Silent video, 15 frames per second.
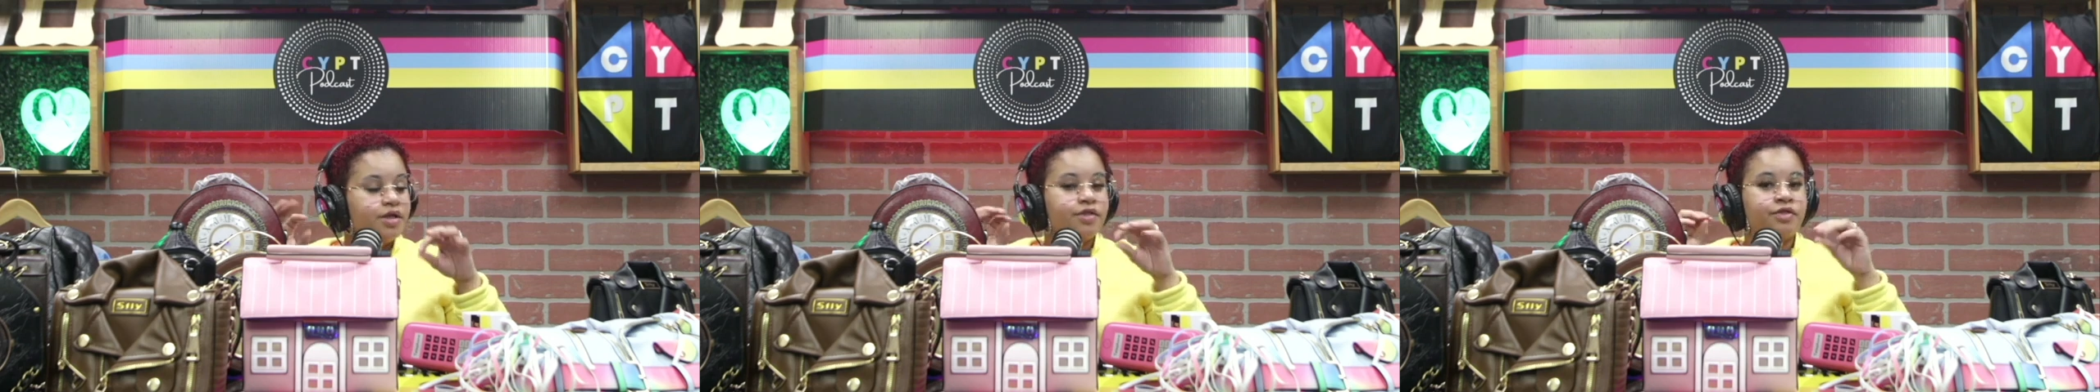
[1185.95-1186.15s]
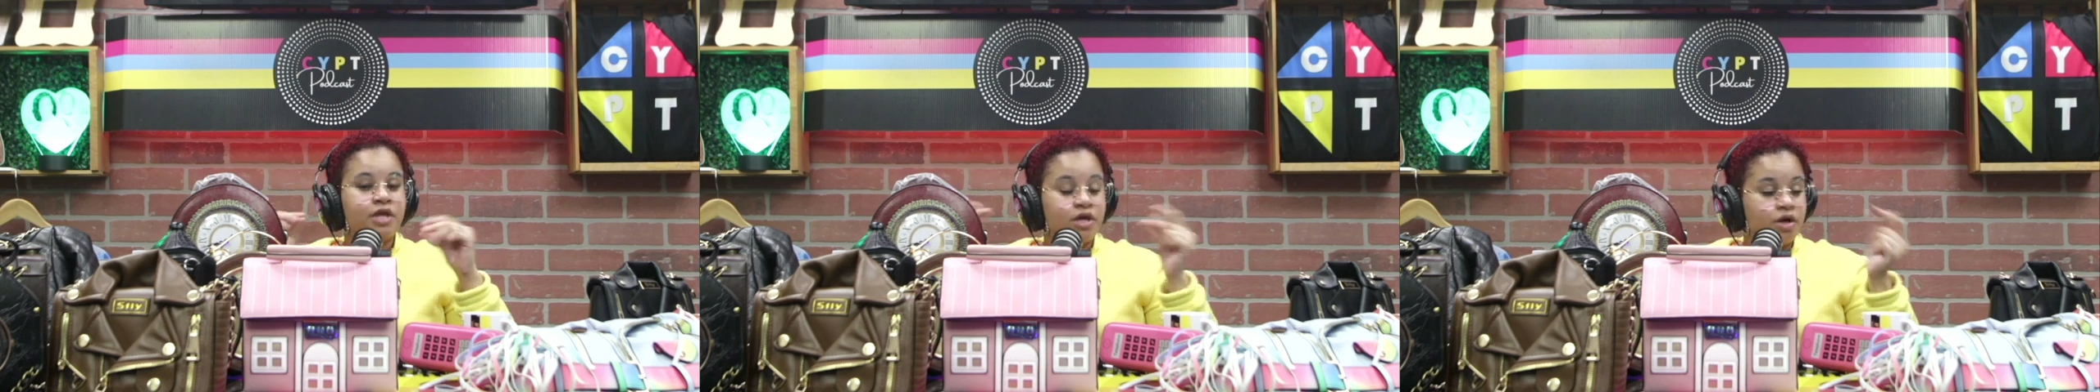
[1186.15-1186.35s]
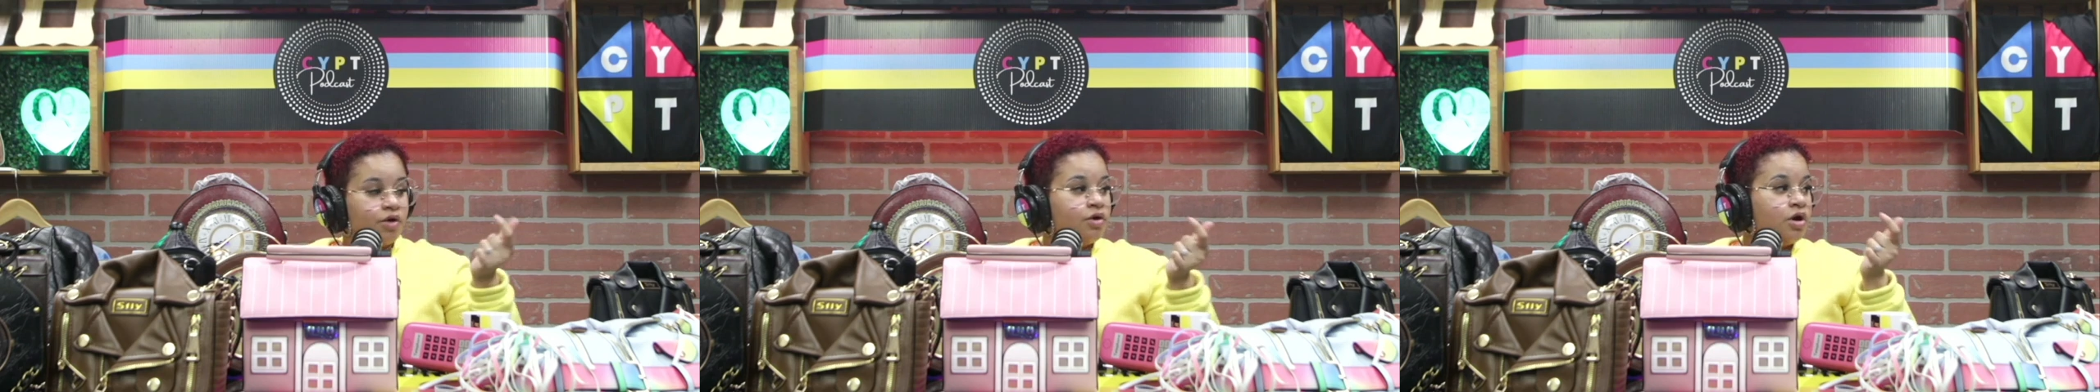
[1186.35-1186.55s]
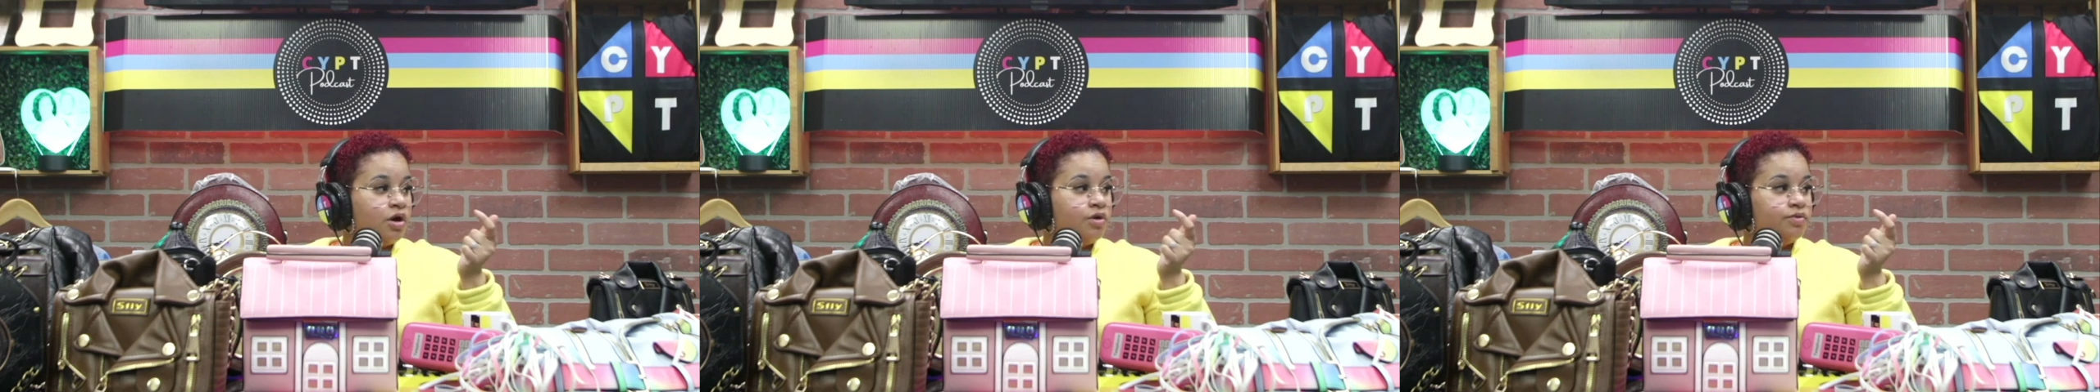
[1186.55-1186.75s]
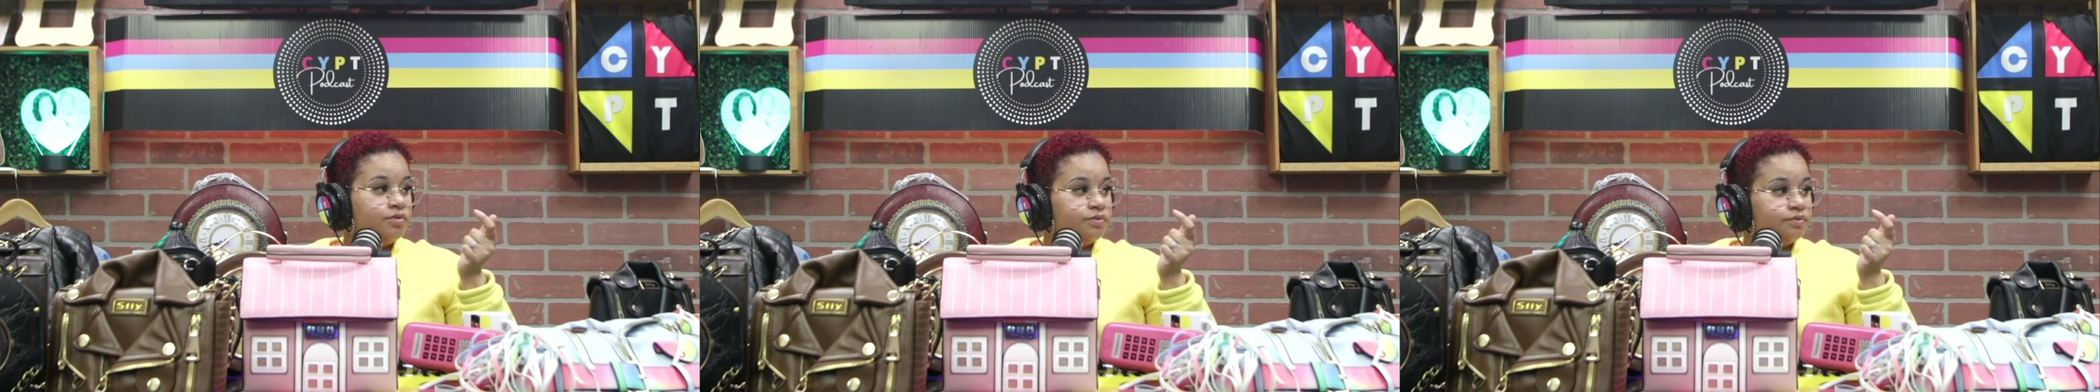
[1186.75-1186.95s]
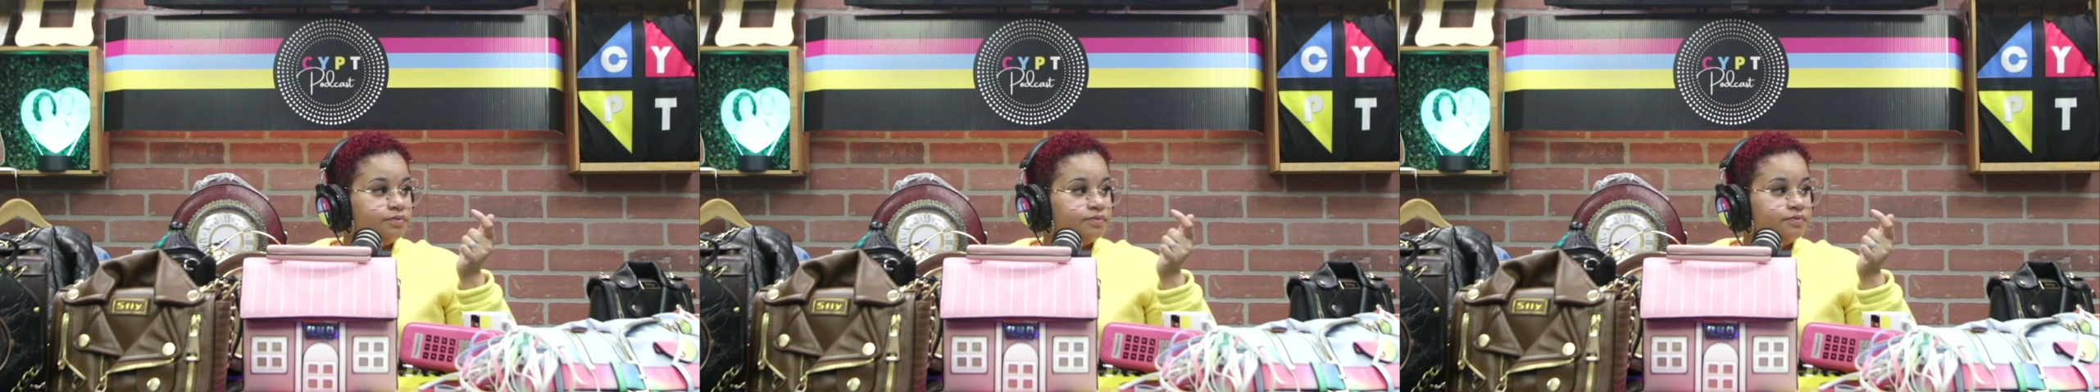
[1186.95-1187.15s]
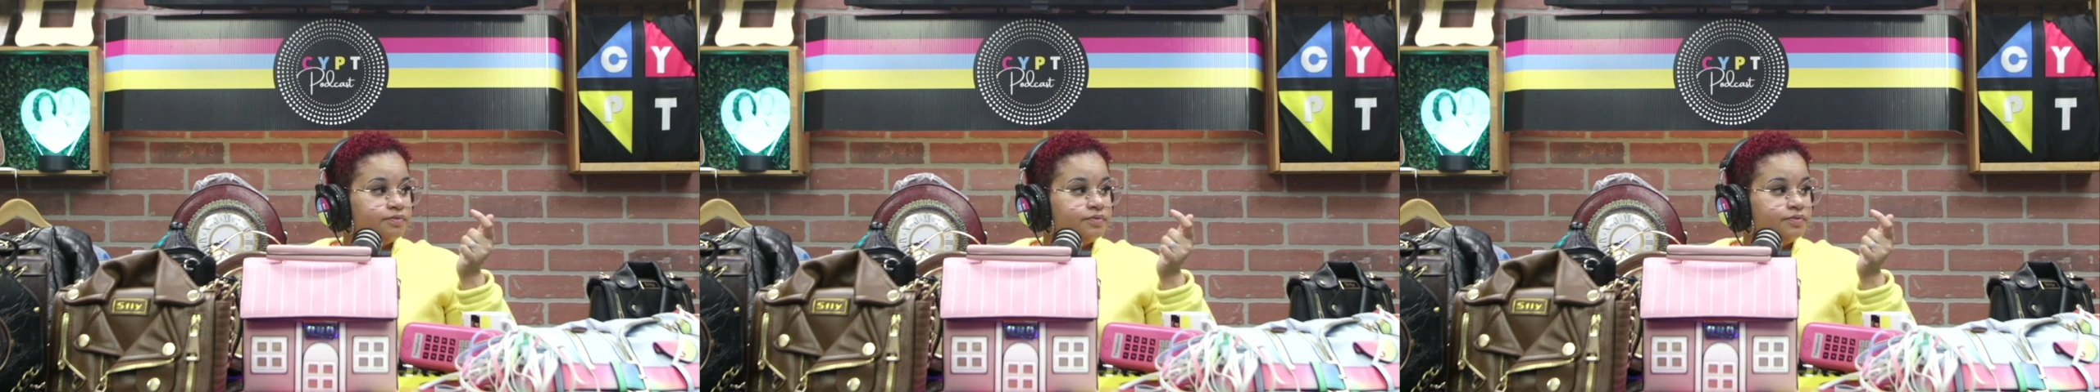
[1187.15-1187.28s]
they're gonna go, mm-hmm.